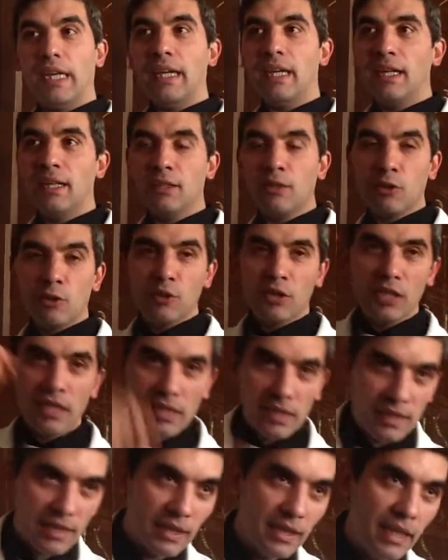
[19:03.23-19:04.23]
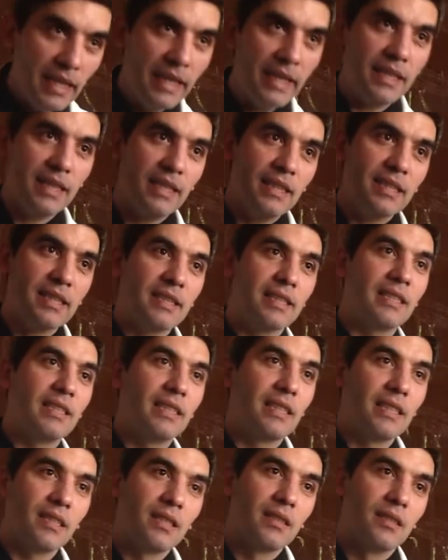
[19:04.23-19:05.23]
air could easily leak
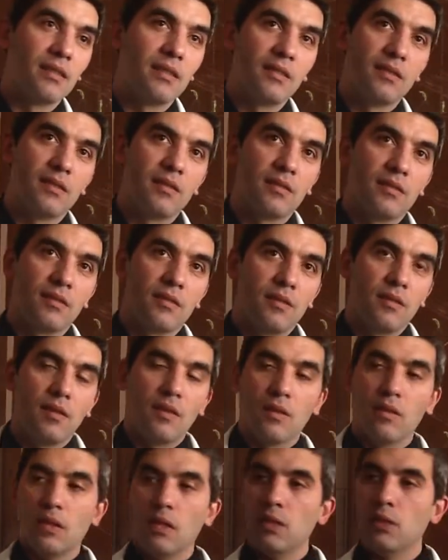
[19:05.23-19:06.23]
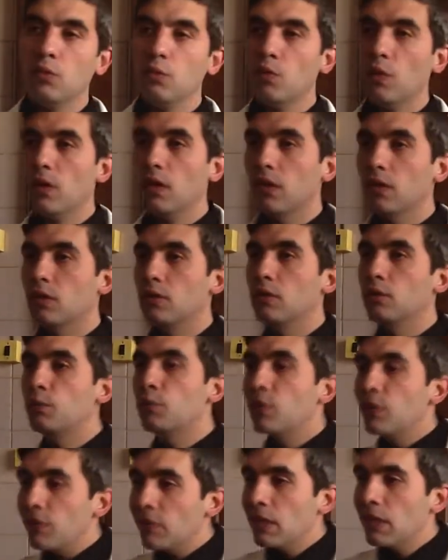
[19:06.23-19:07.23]
inside. That's why, to
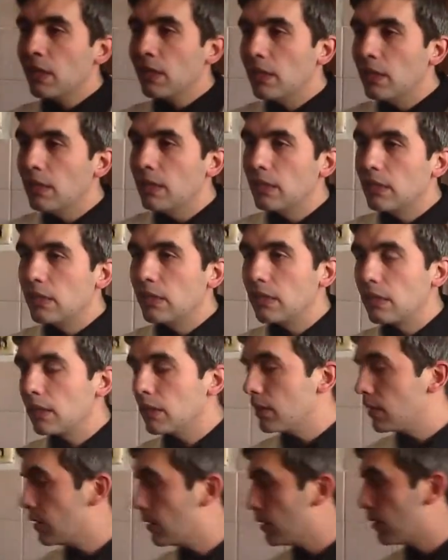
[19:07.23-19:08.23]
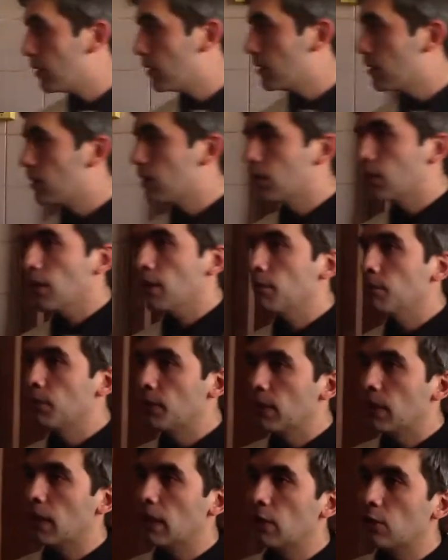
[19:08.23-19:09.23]
prevent this
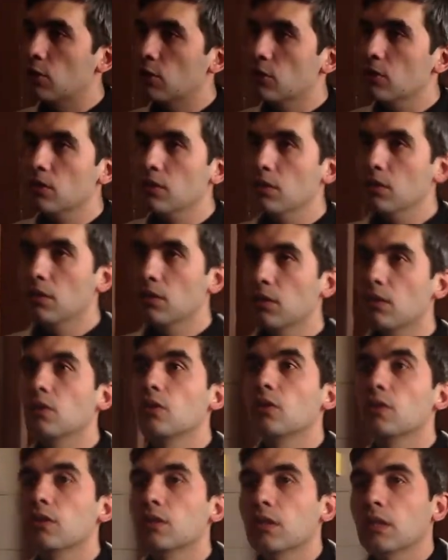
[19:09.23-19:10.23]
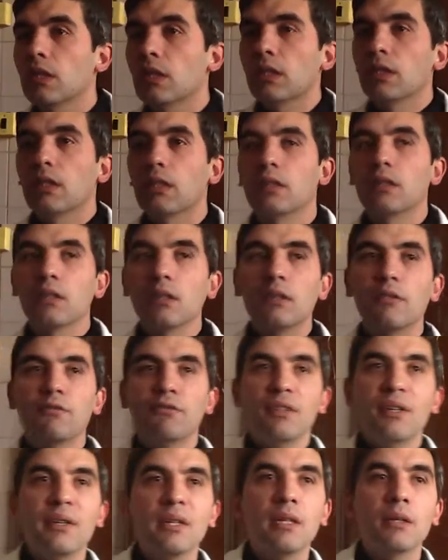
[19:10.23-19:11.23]
complication, you understand that if
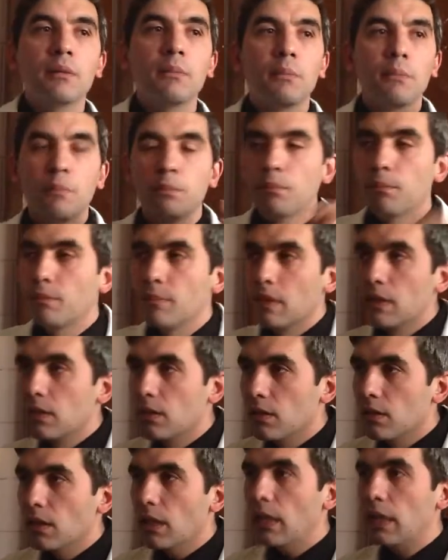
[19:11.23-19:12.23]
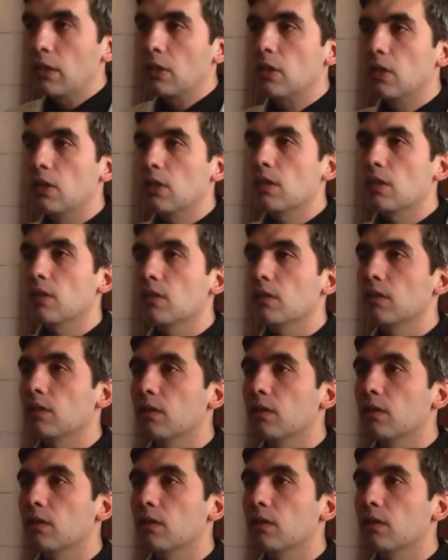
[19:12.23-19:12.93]
air enters